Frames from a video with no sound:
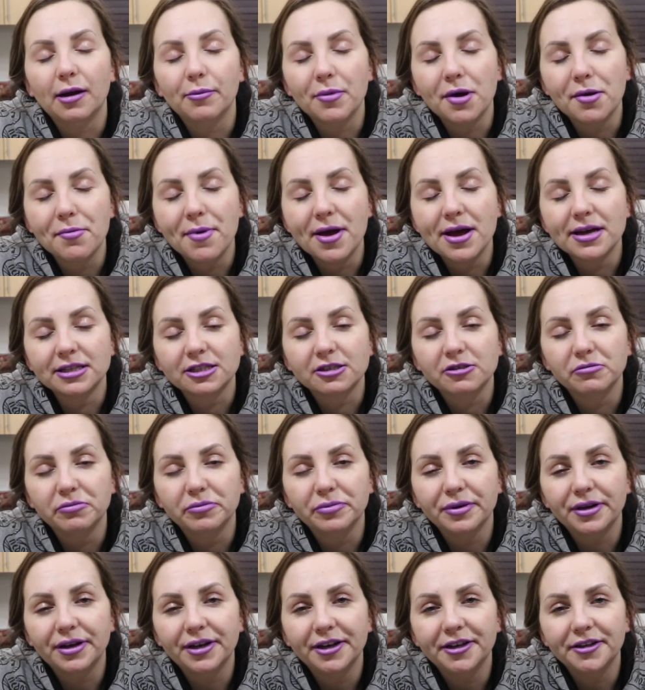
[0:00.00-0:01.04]
up my mess,
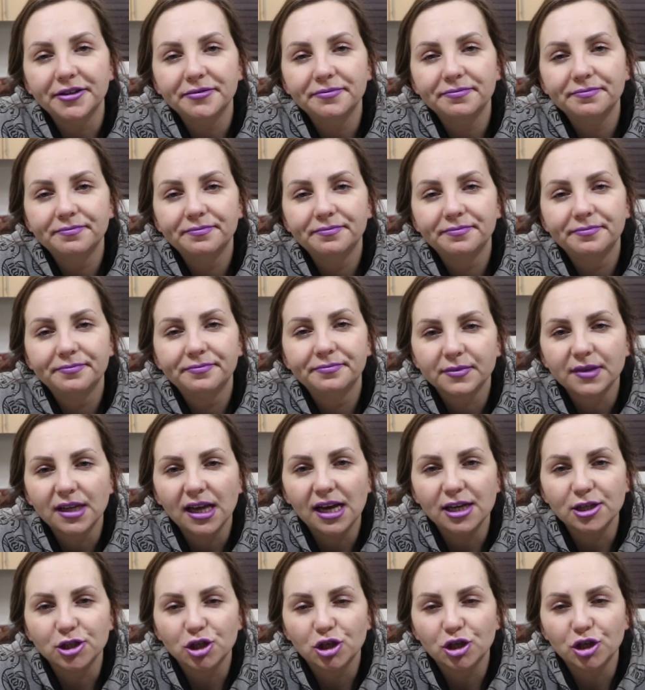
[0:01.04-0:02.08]
but
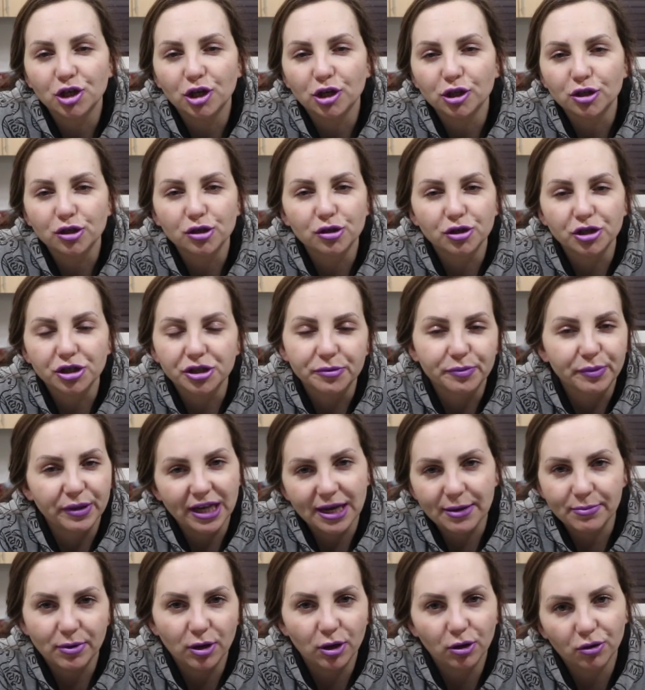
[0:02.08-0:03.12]
I could also just
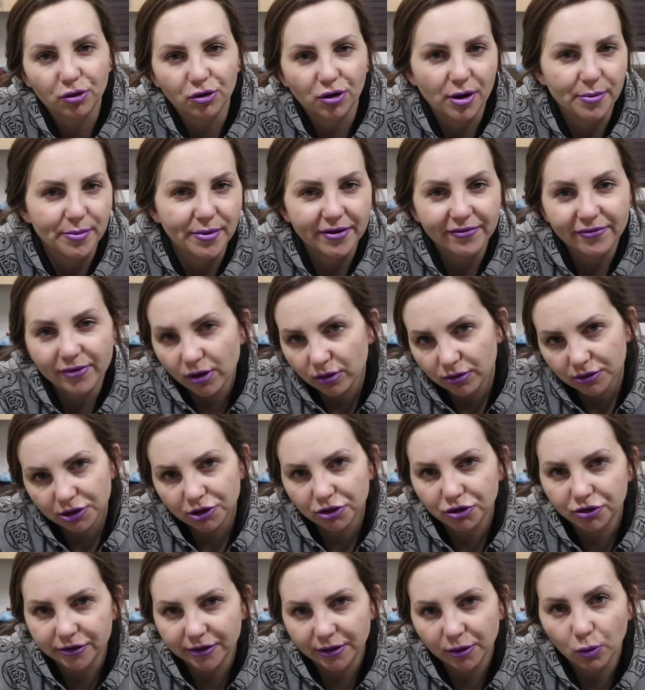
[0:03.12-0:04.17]
play poker on my phone
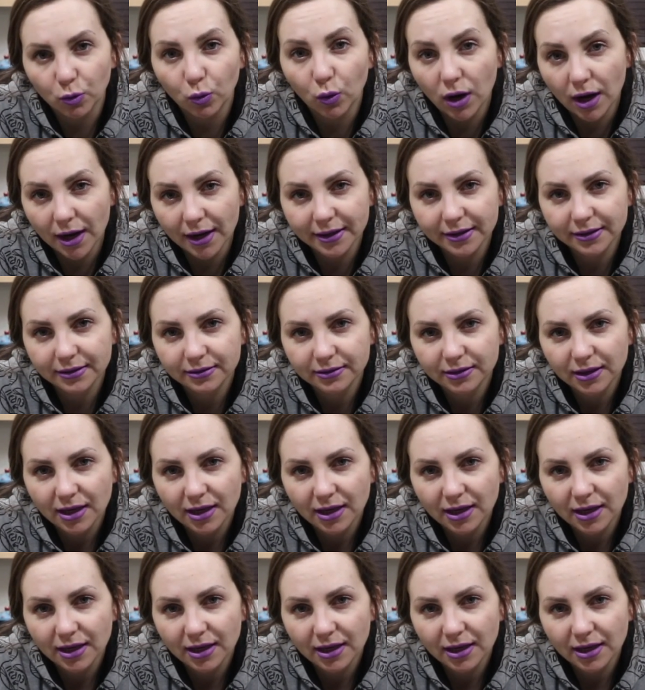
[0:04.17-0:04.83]
and drink wine.